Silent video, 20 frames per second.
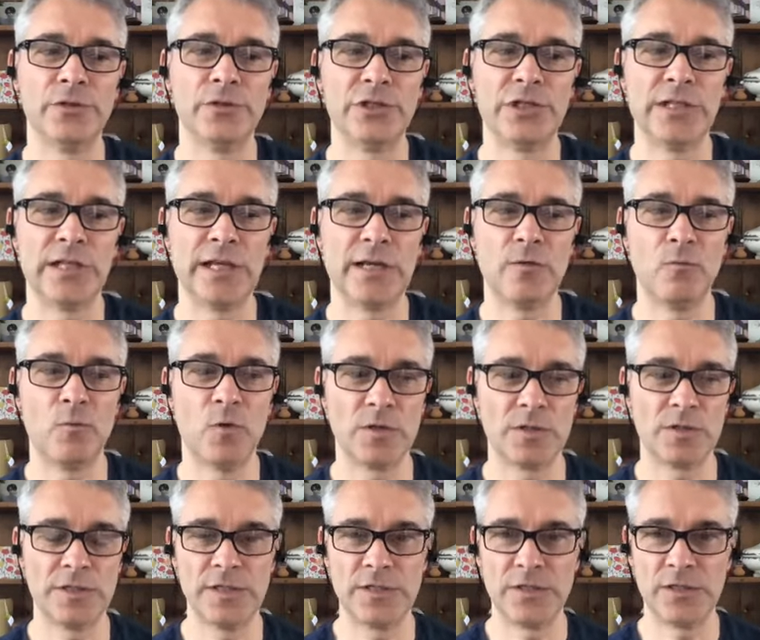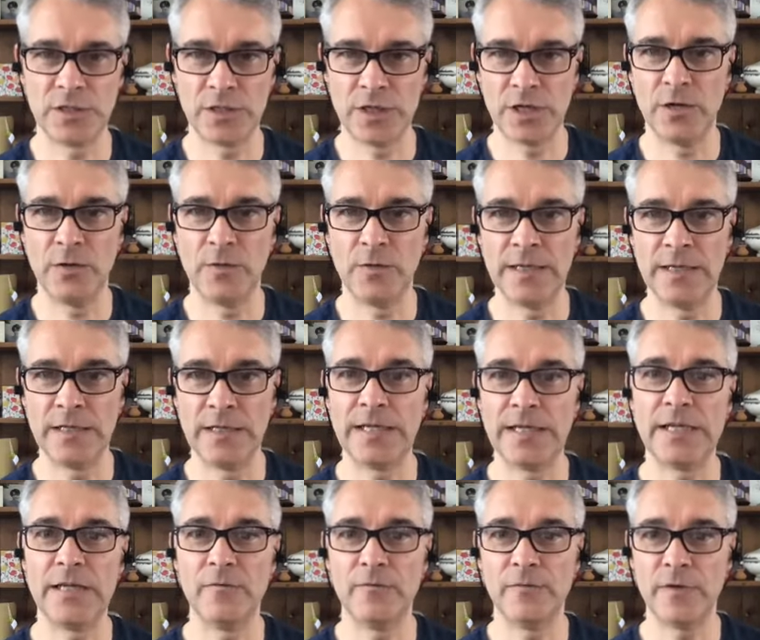she then wanted to go and
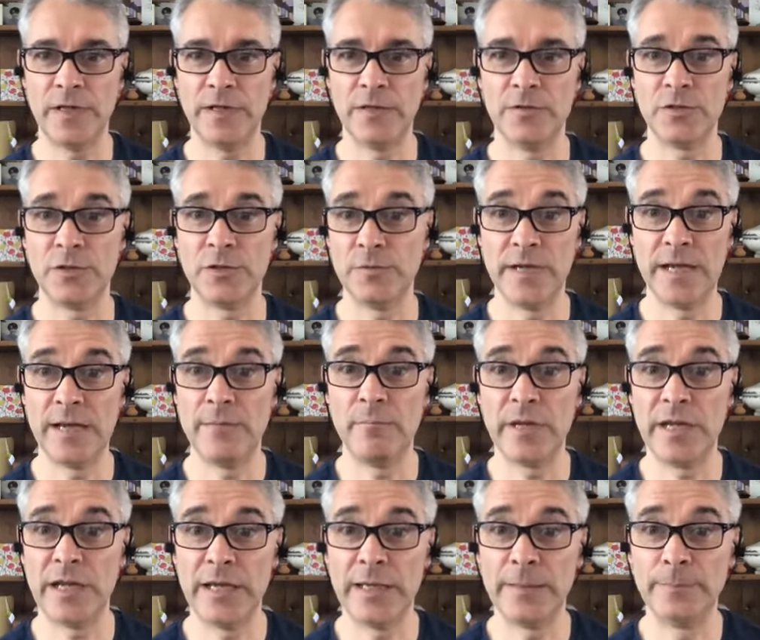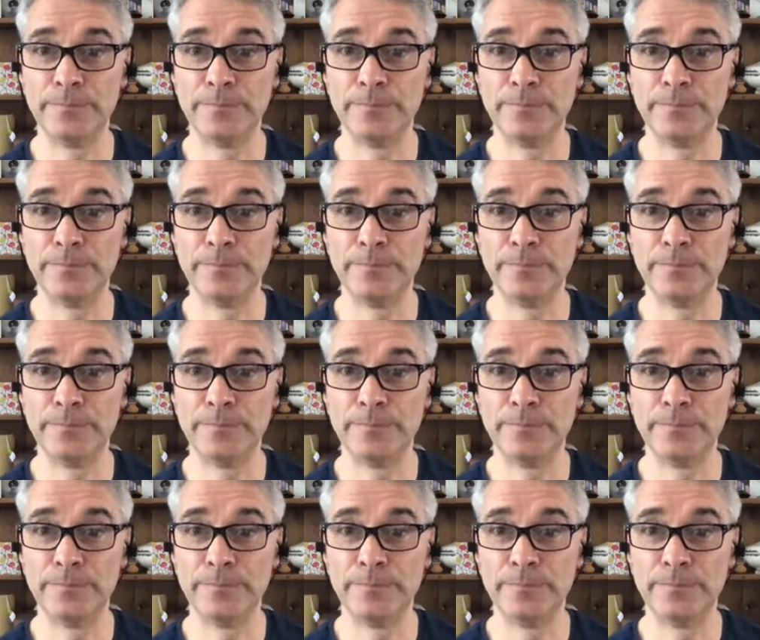leave and do an MBA.